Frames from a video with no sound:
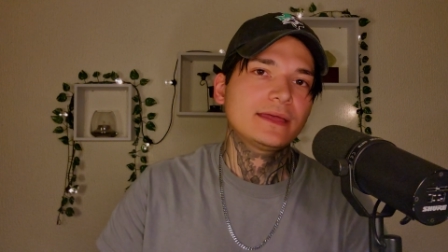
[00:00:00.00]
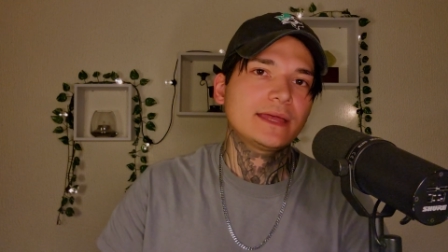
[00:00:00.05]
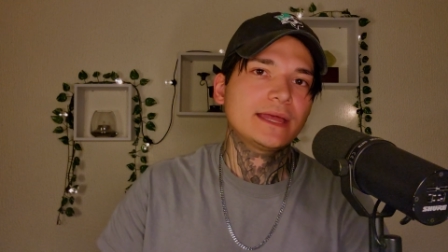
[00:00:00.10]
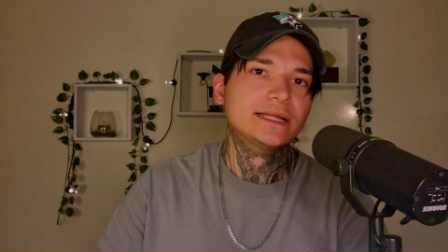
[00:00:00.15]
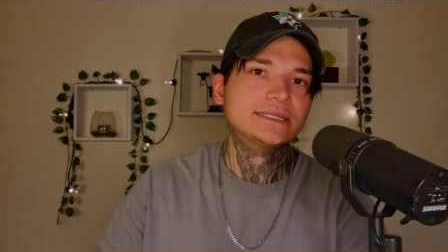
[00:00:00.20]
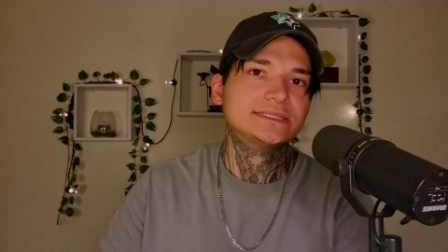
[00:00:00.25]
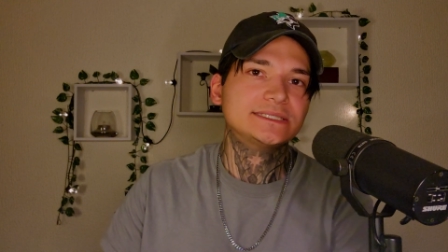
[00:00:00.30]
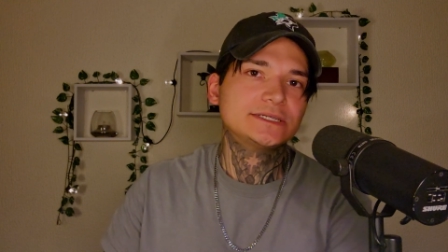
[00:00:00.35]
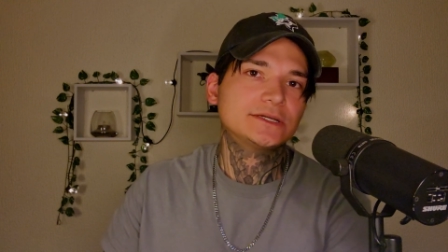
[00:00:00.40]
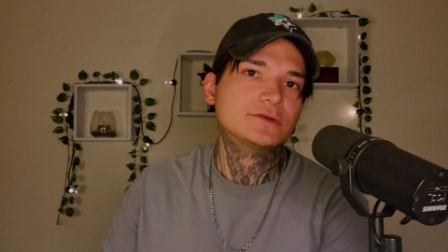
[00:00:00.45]

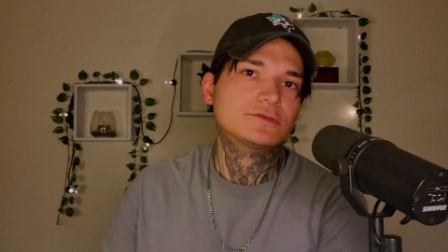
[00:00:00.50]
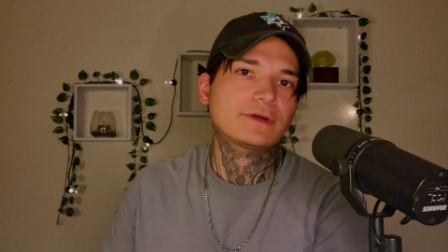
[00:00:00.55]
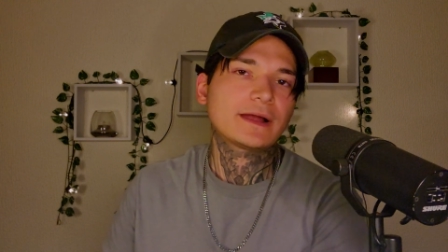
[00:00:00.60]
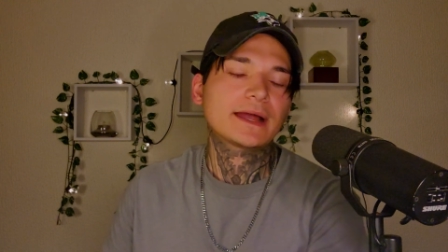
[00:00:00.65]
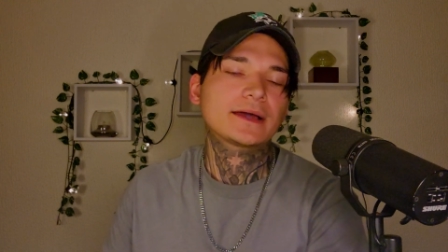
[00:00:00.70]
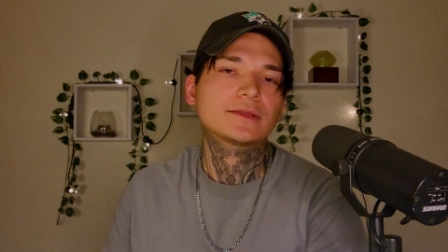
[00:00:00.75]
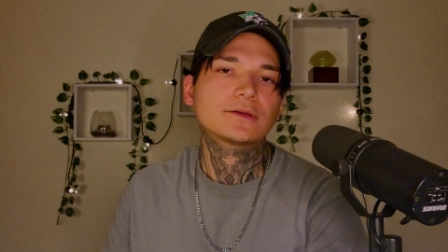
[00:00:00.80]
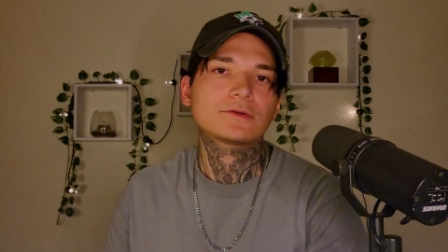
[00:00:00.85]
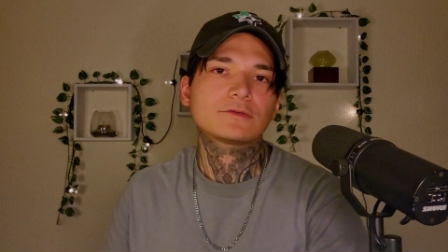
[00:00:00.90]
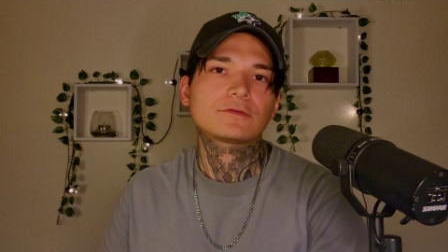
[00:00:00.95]
into your
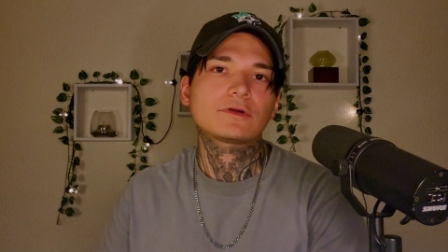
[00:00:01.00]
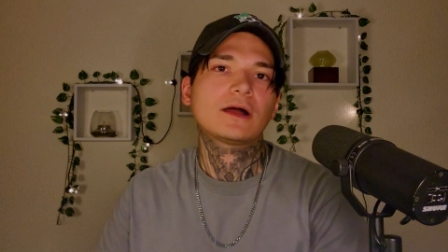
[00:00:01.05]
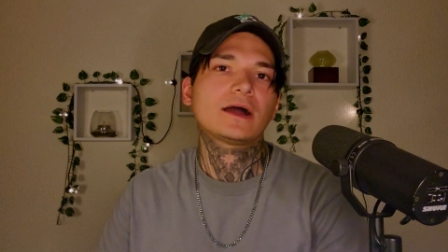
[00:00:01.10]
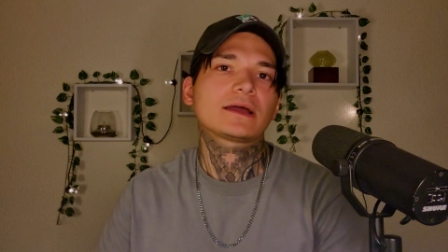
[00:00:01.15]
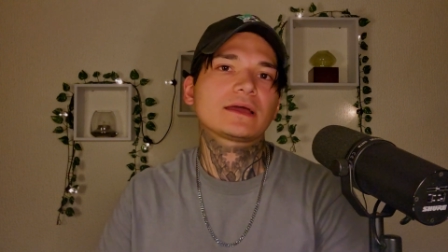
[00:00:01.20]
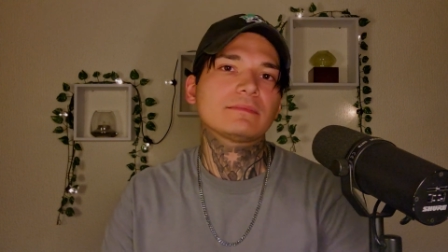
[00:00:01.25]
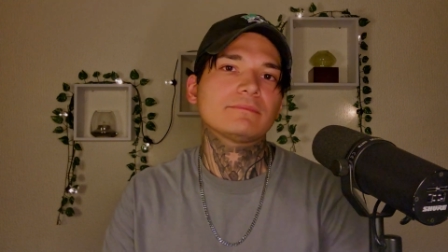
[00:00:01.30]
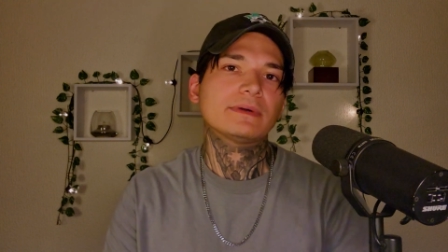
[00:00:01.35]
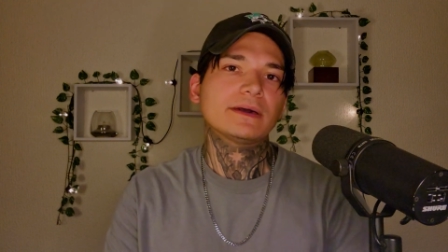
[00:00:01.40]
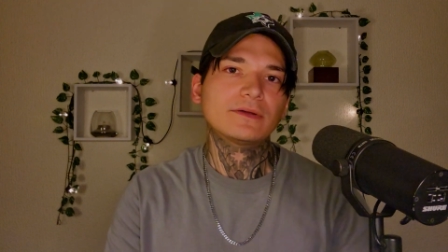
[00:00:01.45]
regular
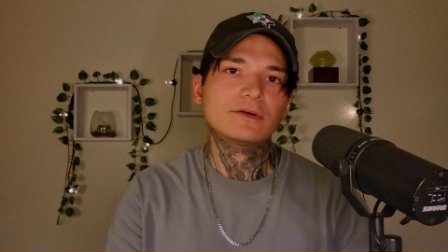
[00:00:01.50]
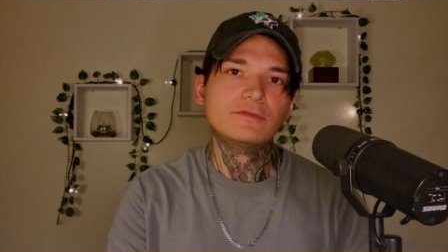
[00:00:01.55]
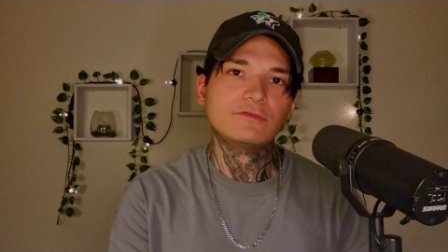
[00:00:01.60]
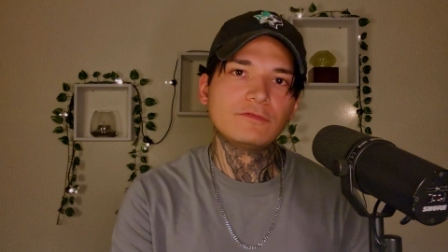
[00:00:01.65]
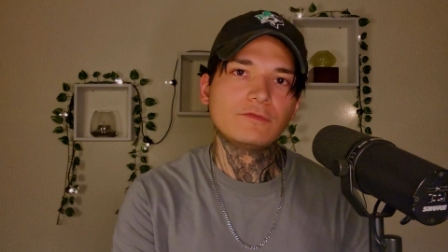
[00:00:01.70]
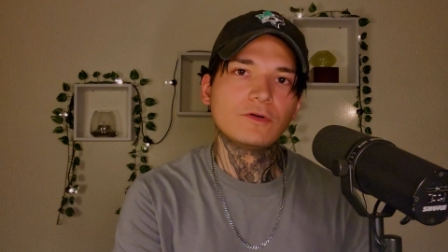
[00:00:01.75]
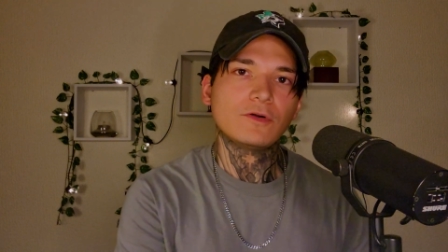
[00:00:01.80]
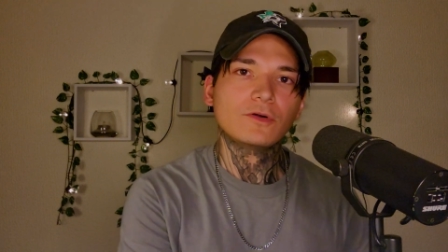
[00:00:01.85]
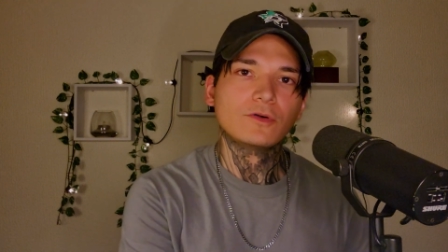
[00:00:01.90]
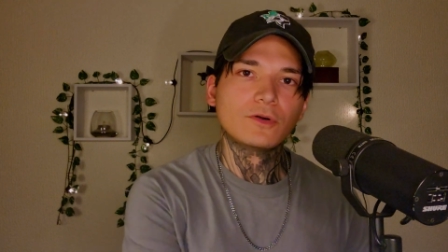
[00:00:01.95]
rock and metal
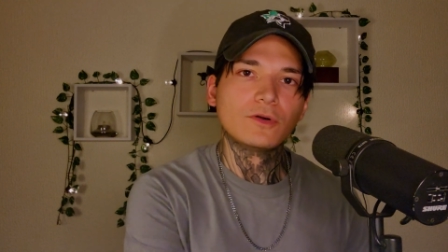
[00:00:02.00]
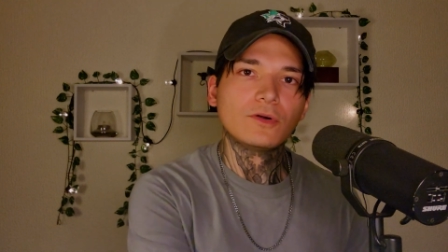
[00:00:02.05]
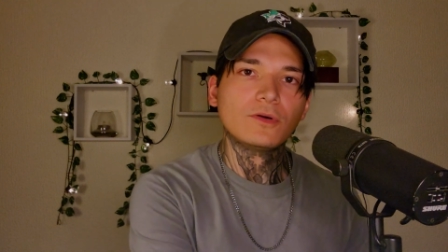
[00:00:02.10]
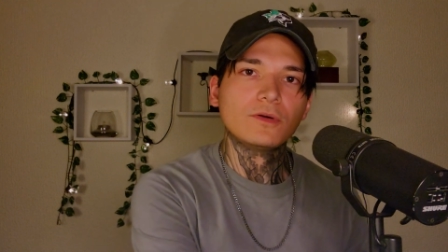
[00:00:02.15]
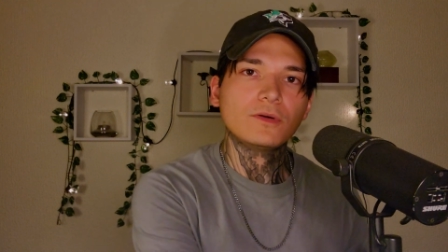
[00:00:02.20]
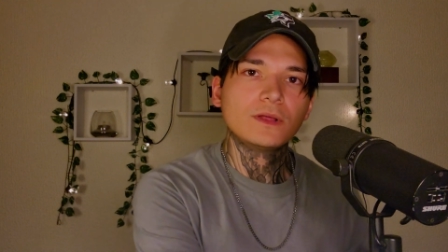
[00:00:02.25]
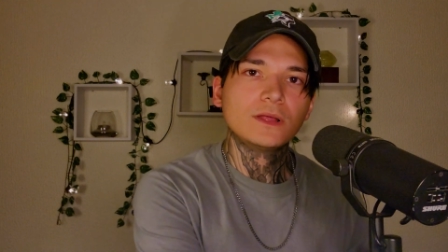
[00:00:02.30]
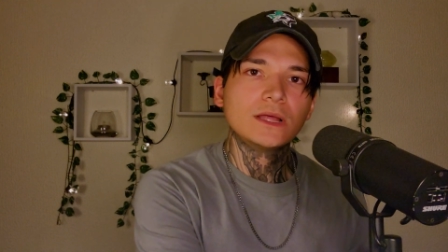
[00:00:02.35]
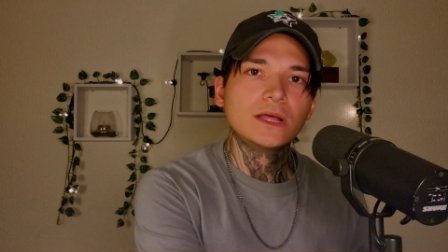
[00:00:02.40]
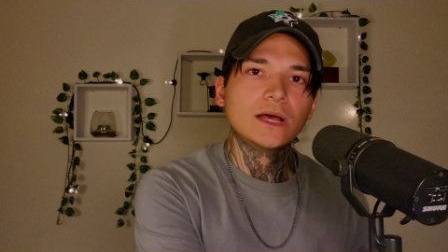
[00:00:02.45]

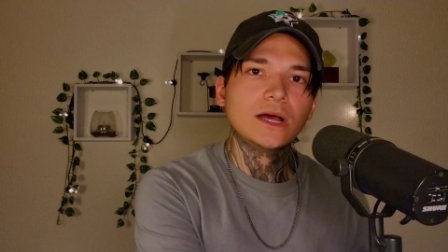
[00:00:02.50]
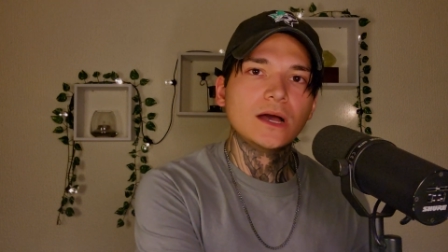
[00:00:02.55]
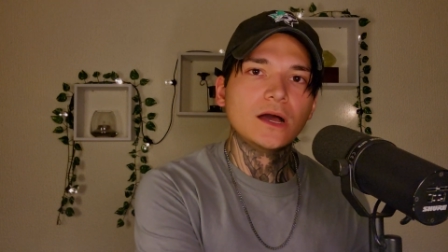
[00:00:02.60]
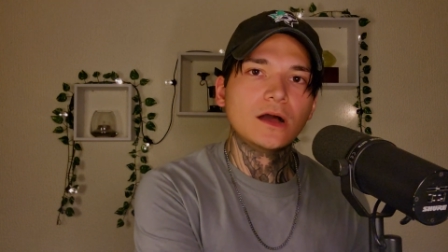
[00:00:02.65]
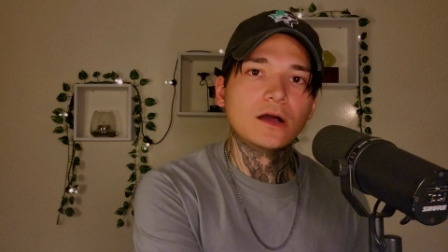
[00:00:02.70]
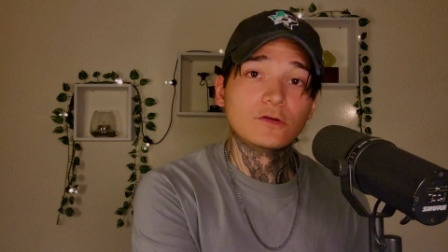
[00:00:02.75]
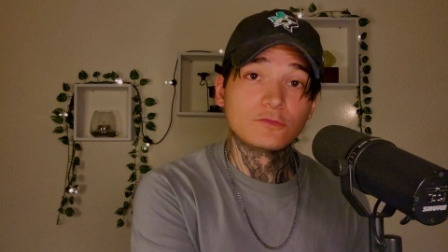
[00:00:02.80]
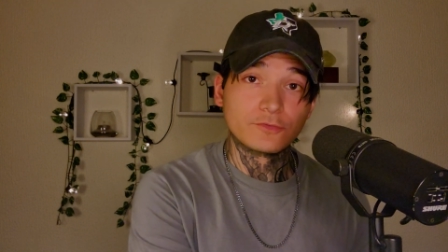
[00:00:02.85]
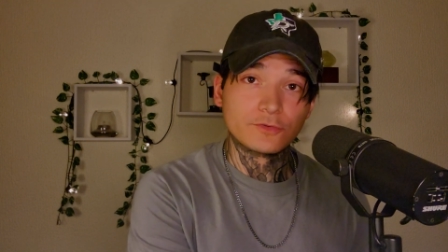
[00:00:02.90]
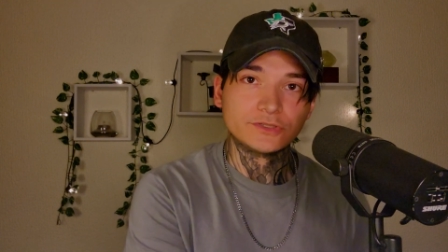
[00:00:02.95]
vocal
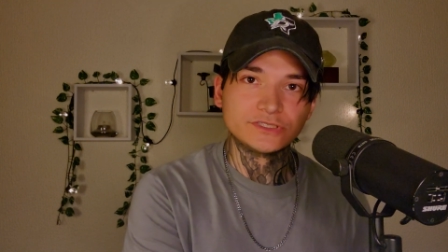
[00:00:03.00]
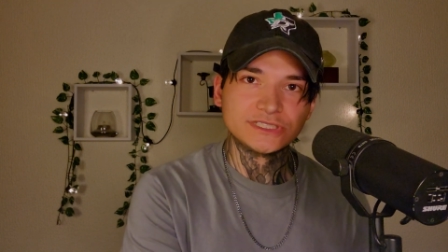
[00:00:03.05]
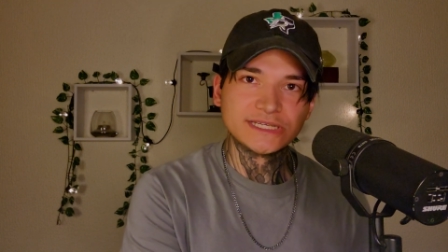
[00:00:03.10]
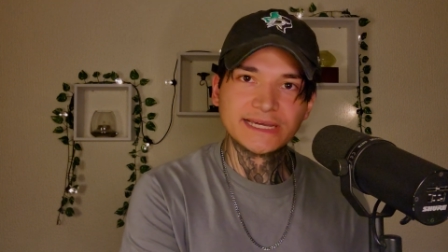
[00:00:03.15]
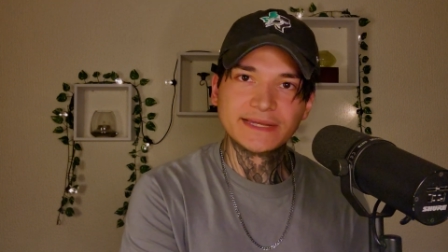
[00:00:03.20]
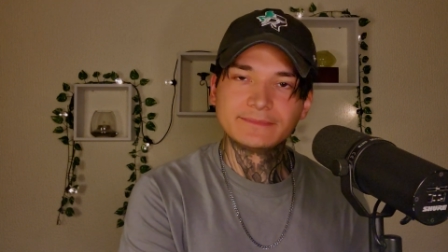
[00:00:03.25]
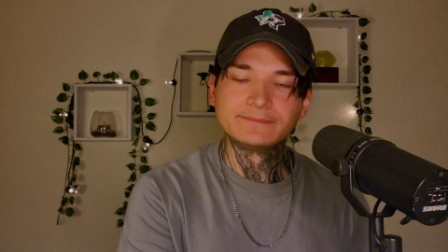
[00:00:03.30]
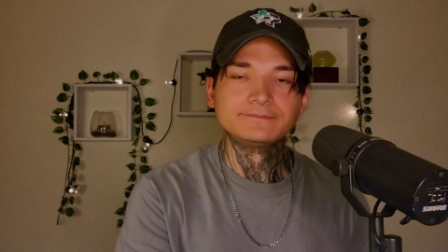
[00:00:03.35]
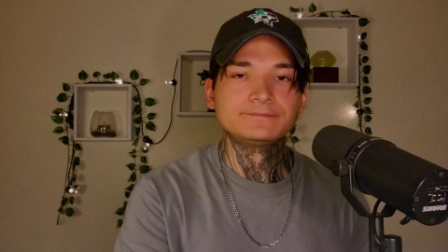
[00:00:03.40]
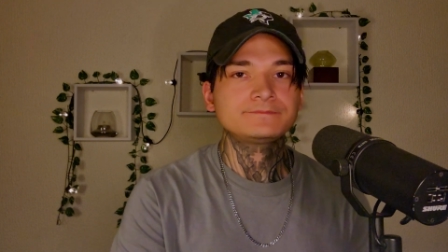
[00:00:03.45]

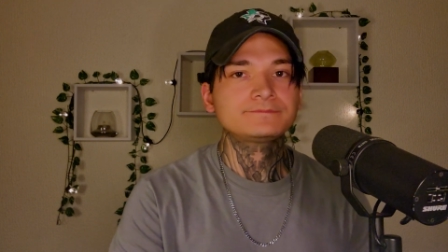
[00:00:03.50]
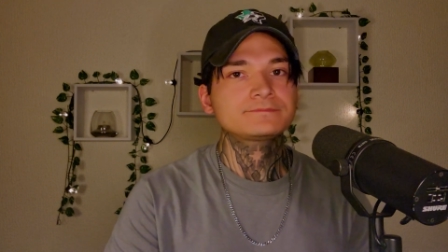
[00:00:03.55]
routine.